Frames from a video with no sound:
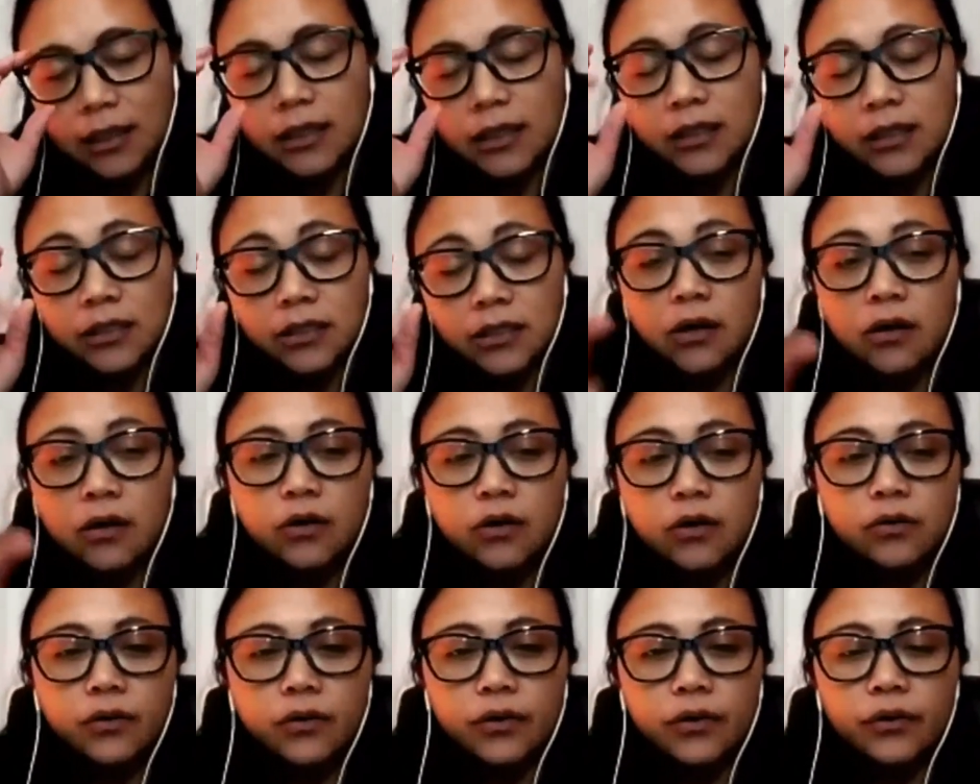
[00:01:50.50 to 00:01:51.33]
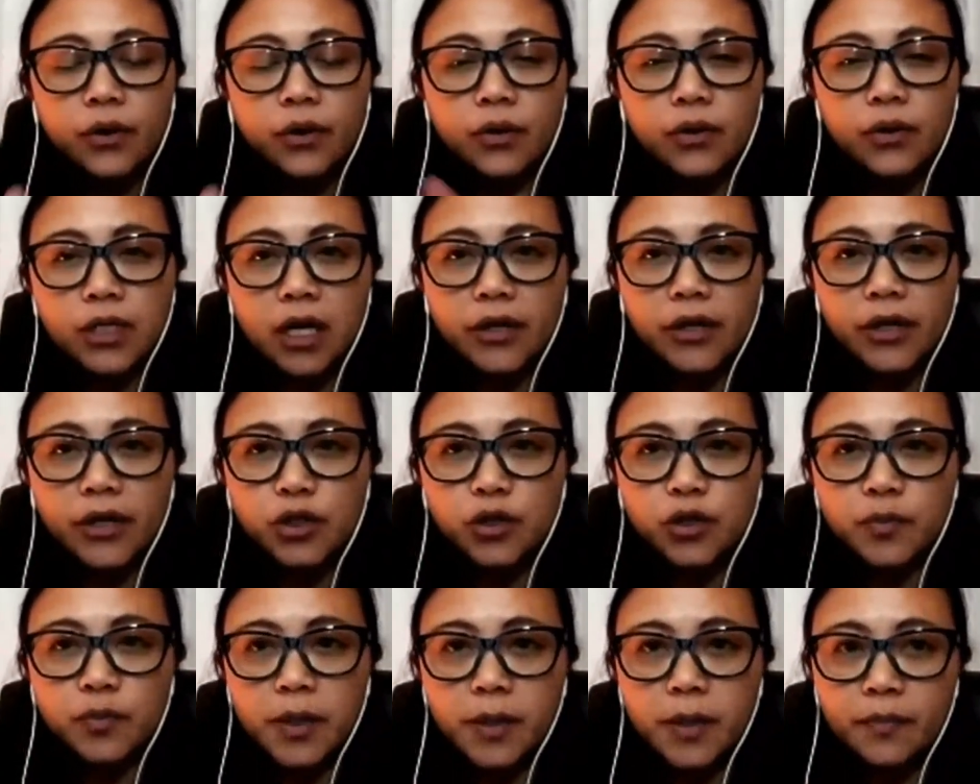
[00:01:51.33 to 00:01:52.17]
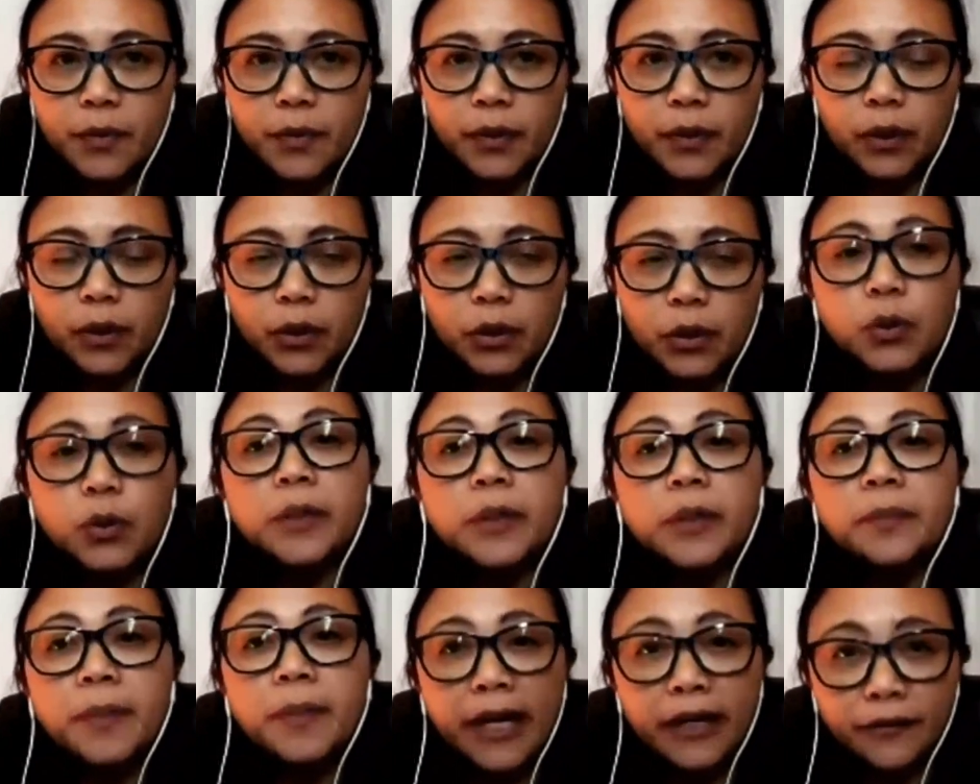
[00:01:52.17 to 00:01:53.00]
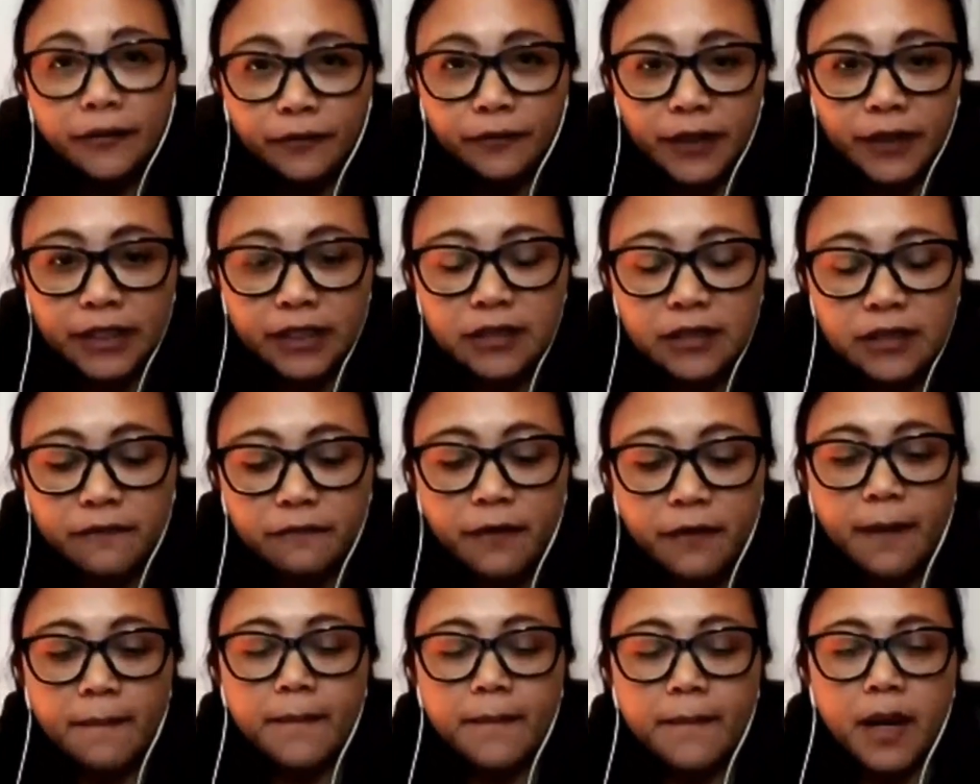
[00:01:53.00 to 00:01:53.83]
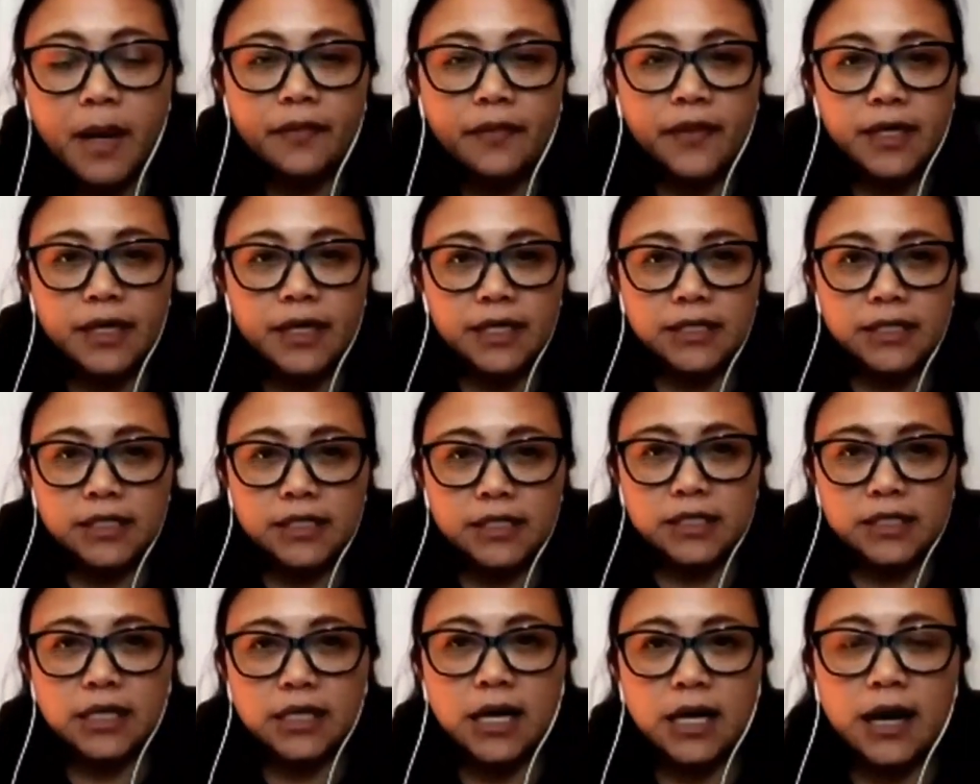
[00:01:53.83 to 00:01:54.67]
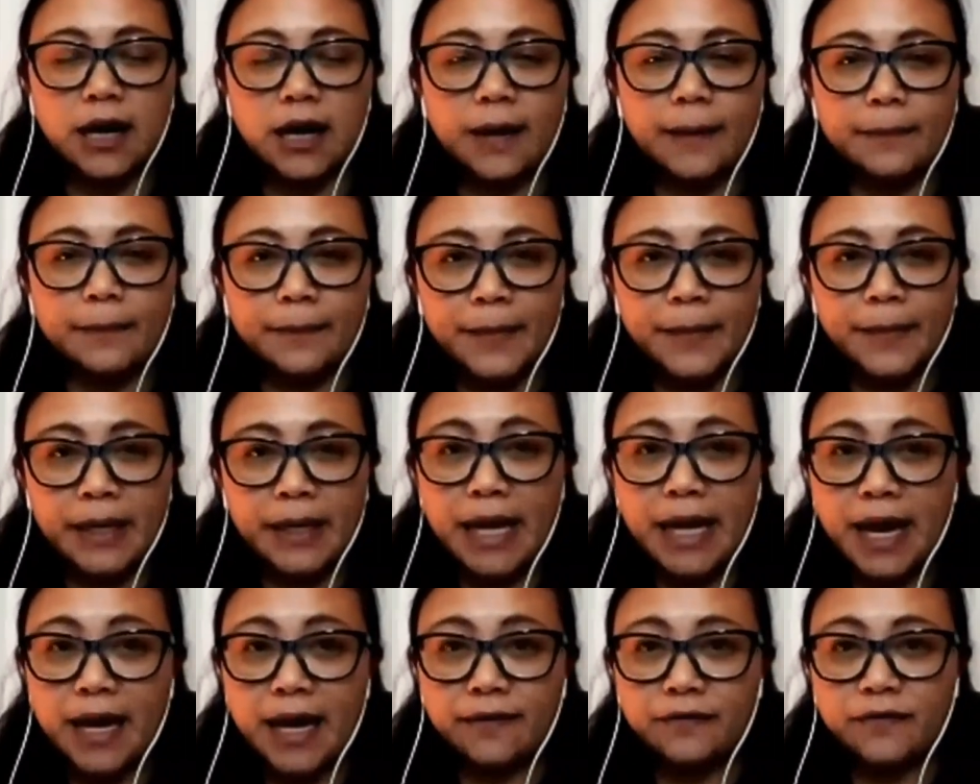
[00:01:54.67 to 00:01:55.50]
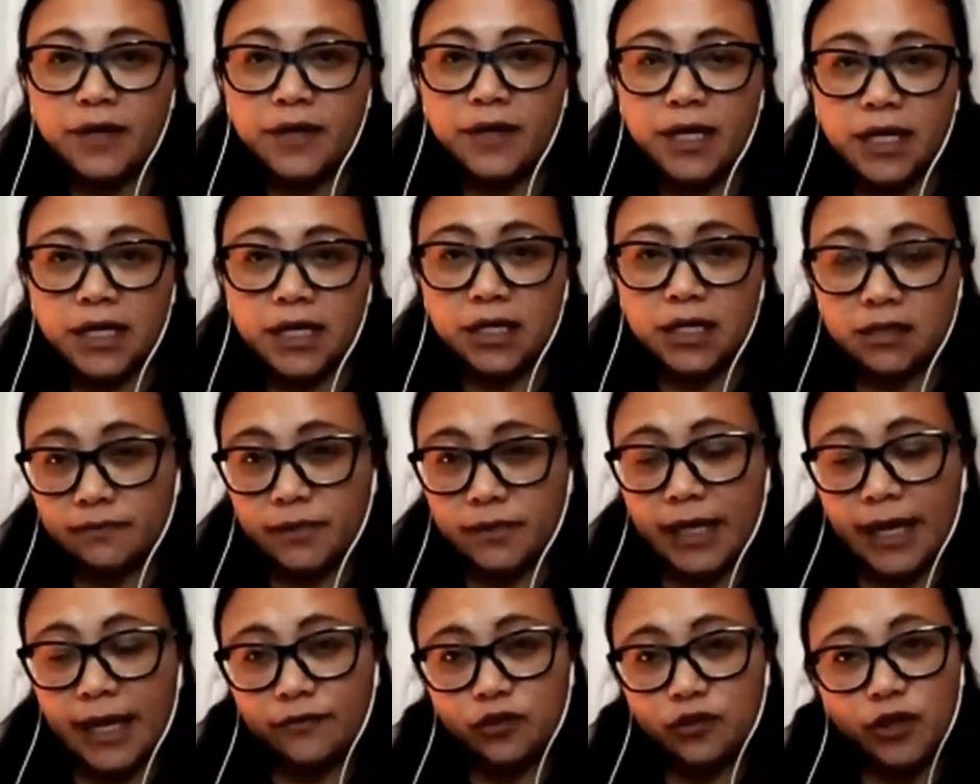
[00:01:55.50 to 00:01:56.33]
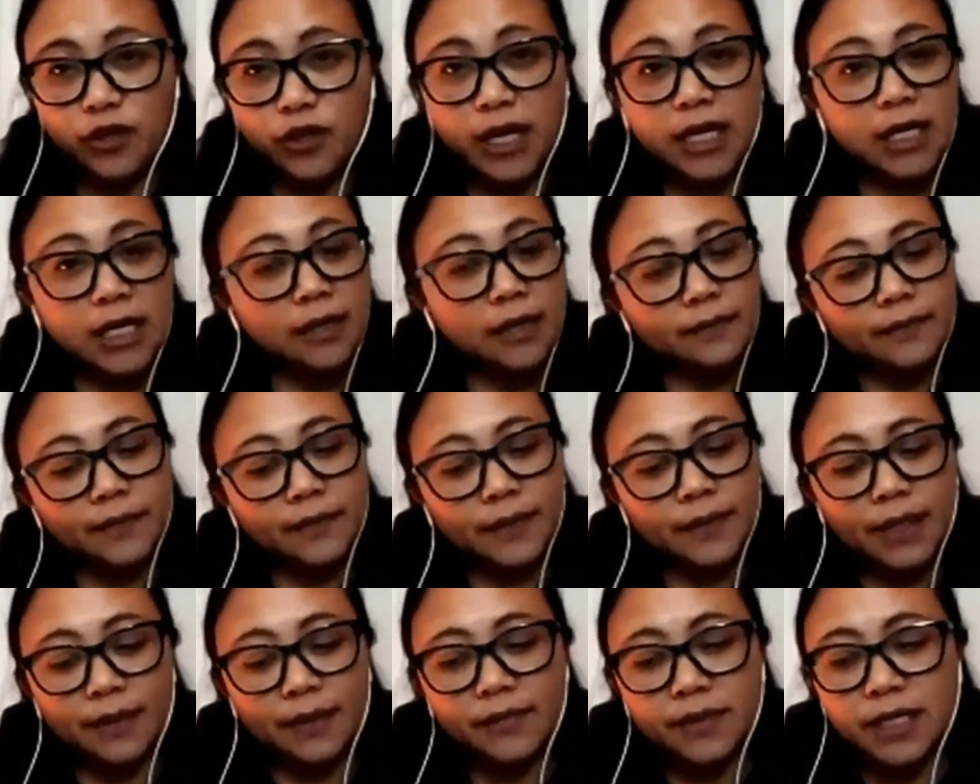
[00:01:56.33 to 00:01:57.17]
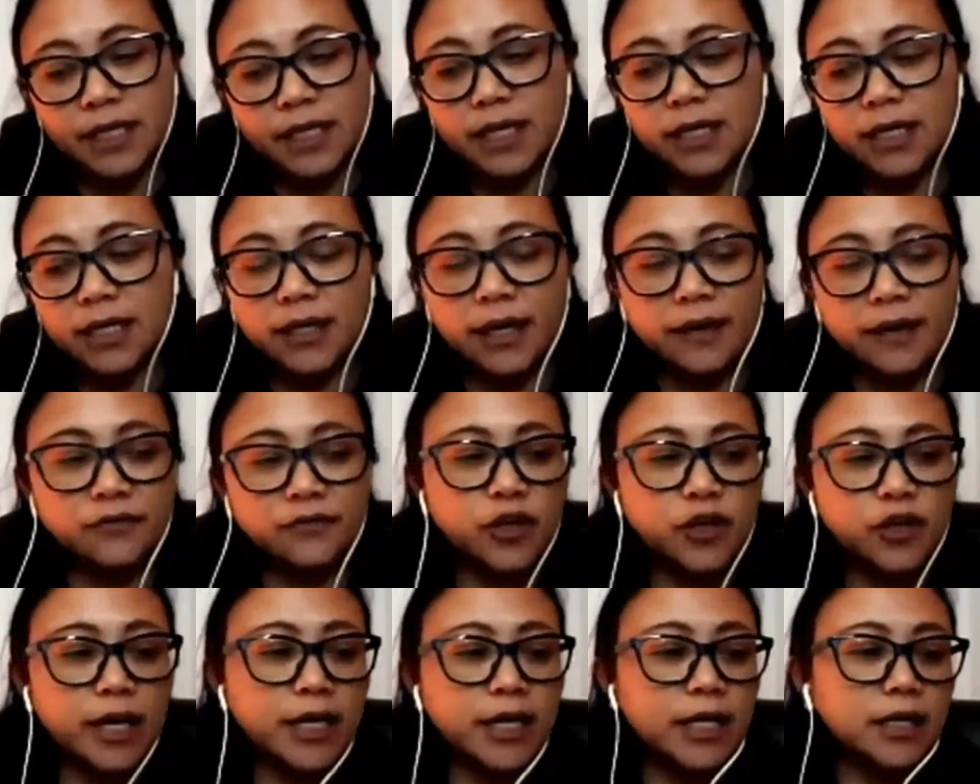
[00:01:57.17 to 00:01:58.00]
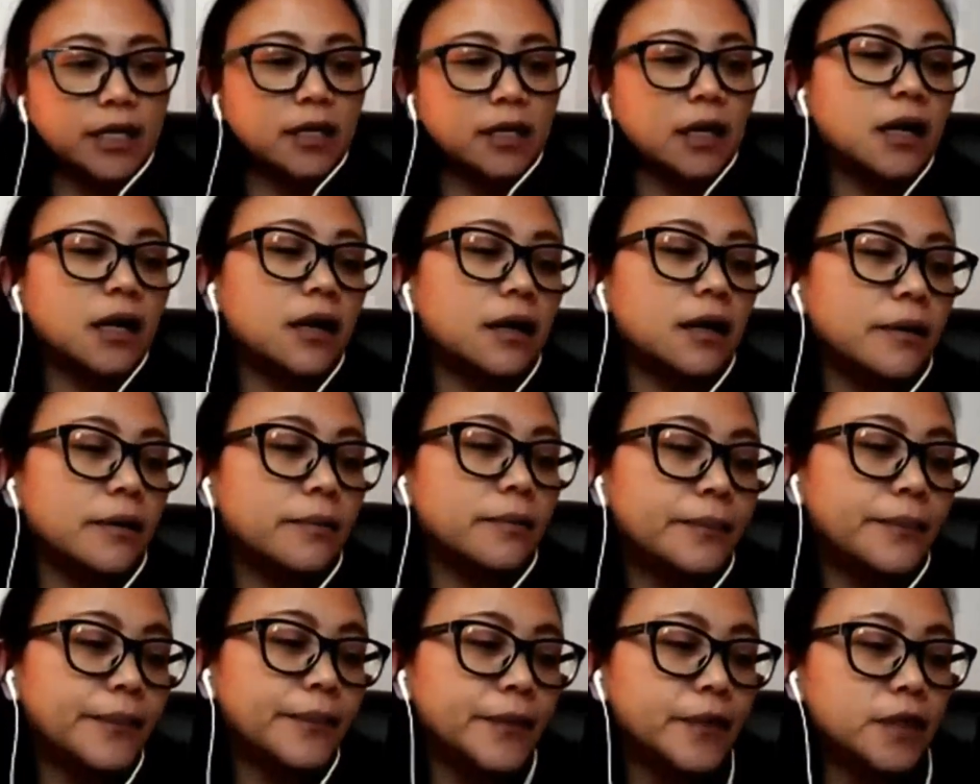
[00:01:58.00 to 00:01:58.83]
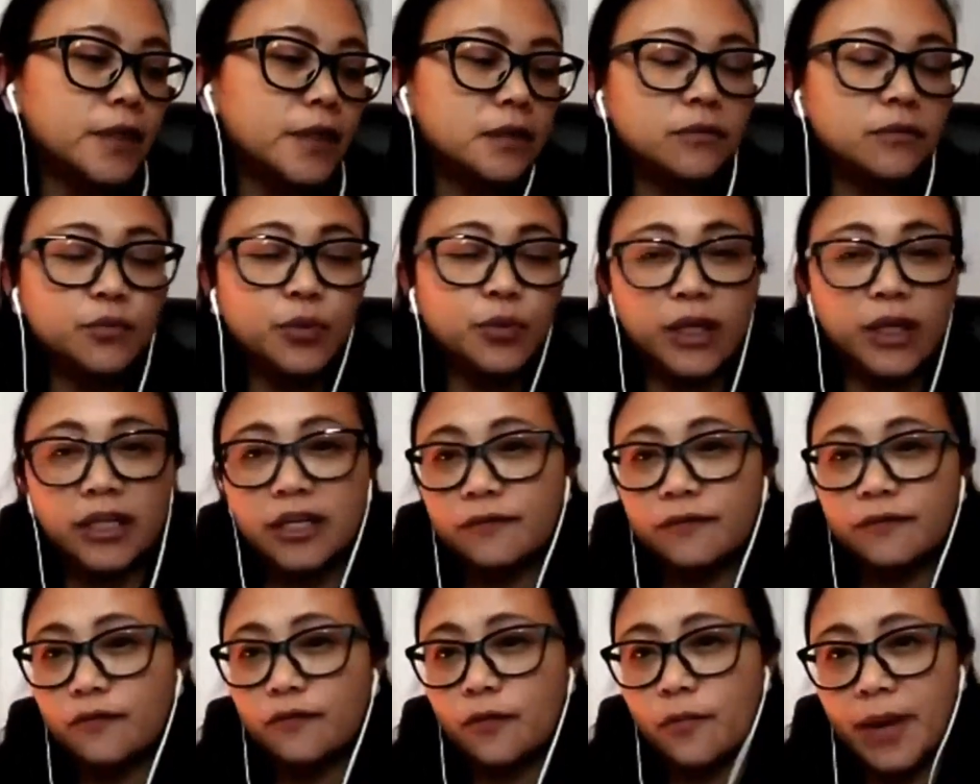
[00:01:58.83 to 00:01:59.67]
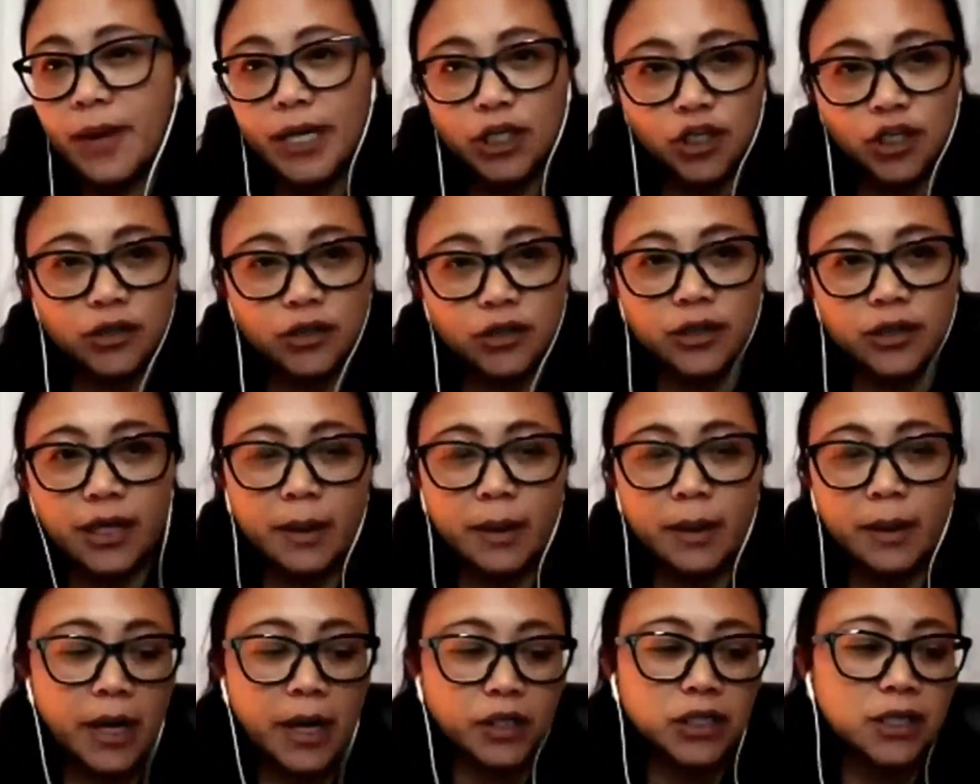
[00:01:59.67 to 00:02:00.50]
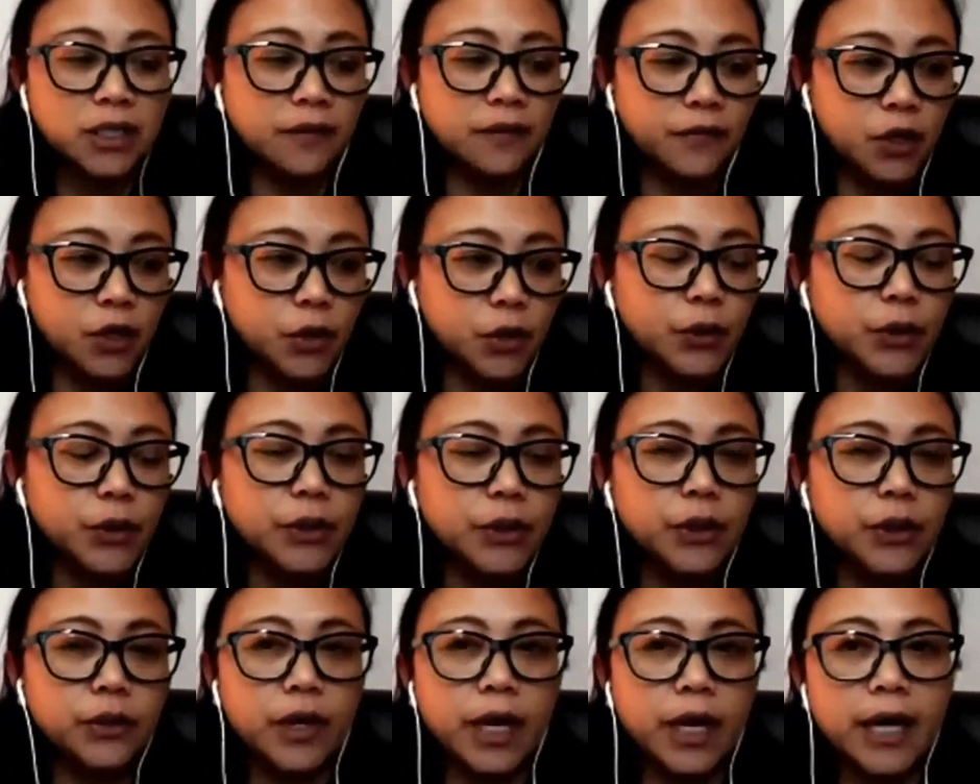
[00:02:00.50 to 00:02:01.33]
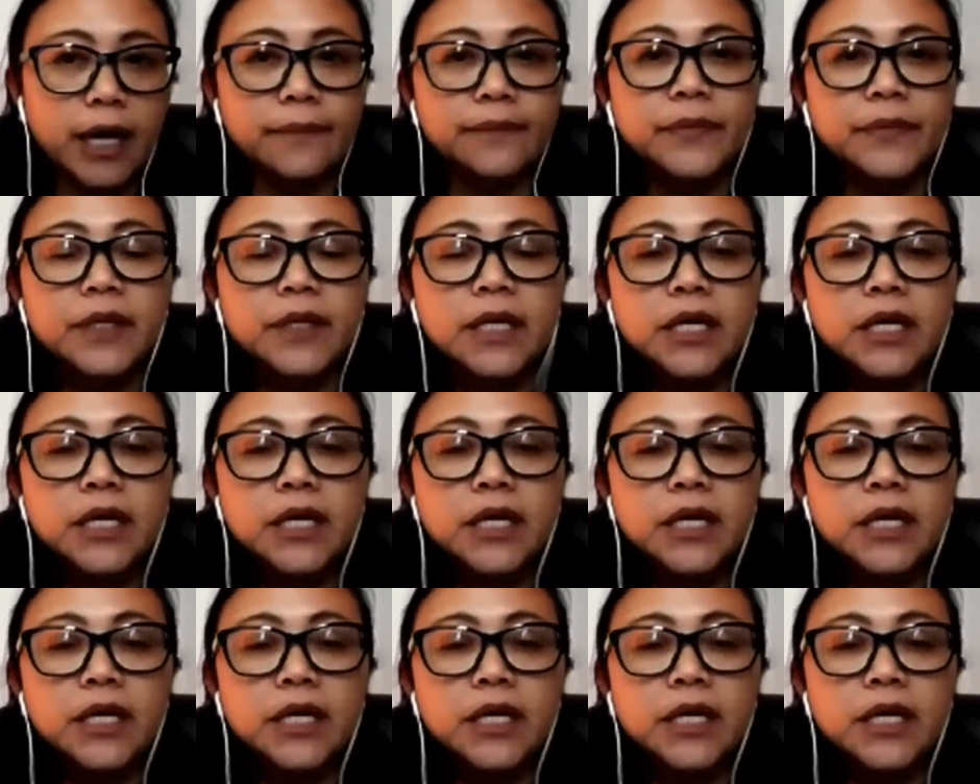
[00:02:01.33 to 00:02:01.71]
So those are the two people who will benefit from this live training. I'm saying live training. Well, information that I'm about to give you. Okay.